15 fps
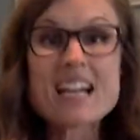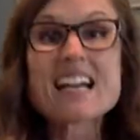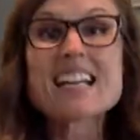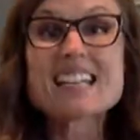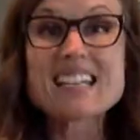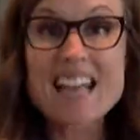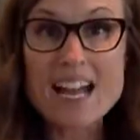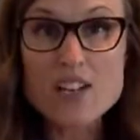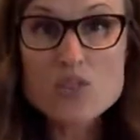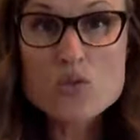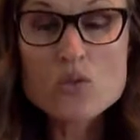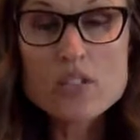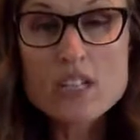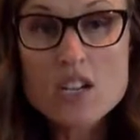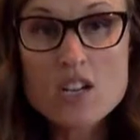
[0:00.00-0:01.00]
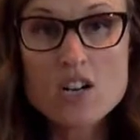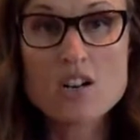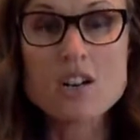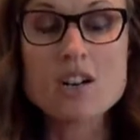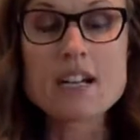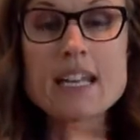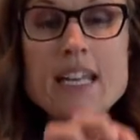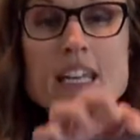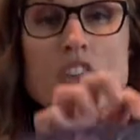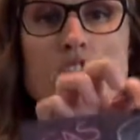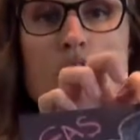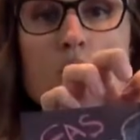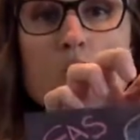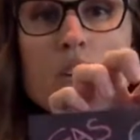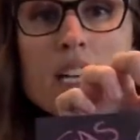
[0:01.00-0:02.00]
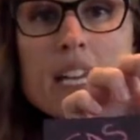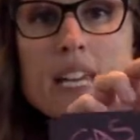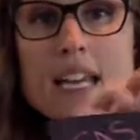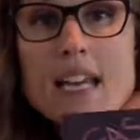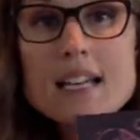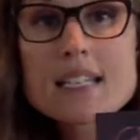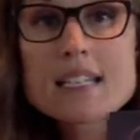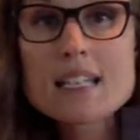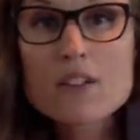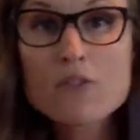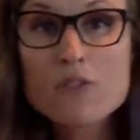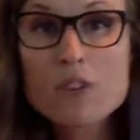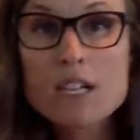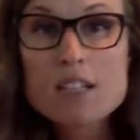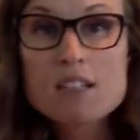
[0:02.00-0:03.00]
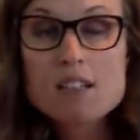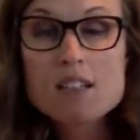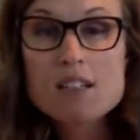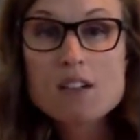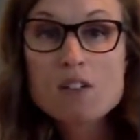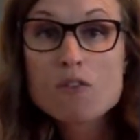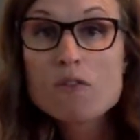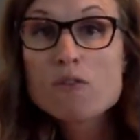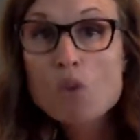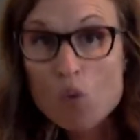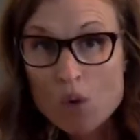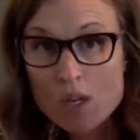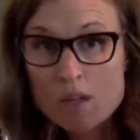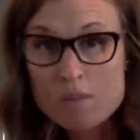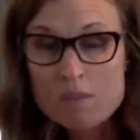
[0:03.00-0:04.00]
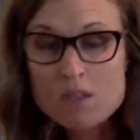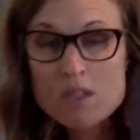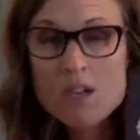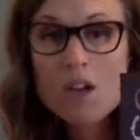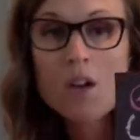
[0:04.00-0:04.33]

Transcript: naturally occurring in three different forms.